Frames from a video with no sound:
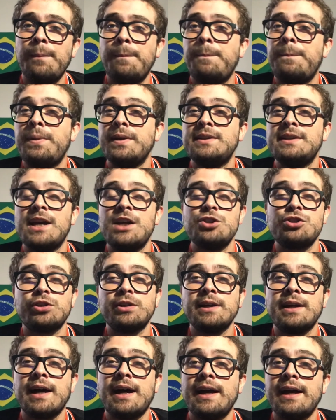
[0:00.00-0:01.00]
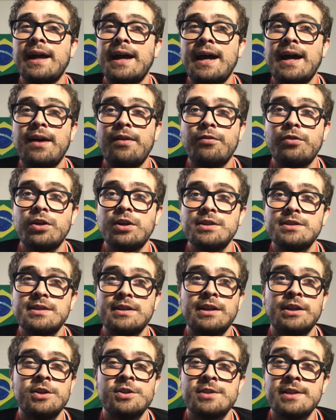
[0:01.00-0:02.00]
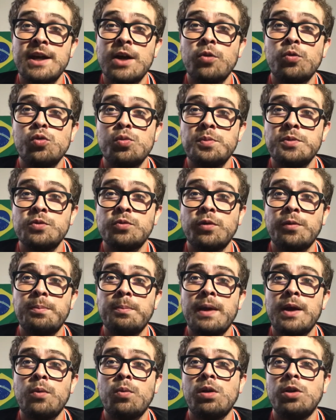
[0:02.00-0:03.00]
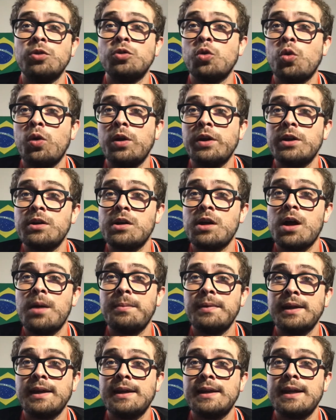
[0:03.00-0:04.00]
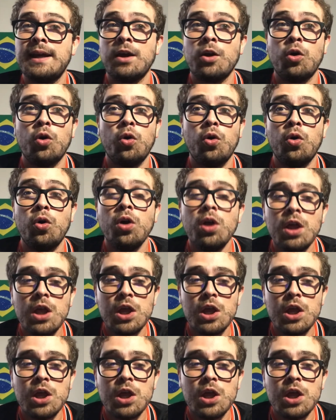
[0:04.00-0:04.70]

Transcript: potentially Kai Havertz. There's now rumors with Manuel Neuer coming in at goal.